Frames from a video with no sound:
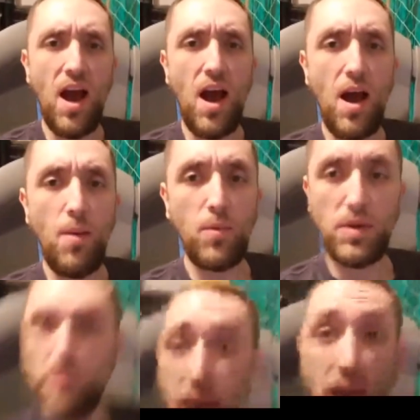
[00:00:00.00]
We're
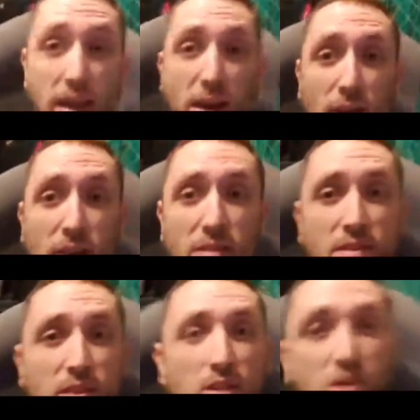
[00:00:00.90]
going to be hanging out here
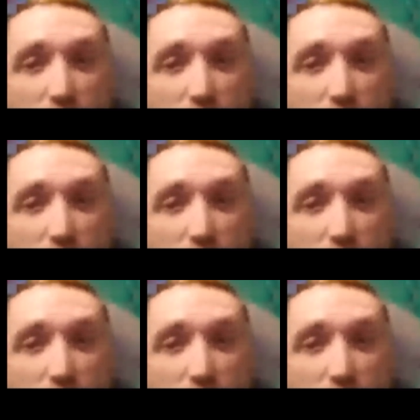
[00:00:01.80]
in the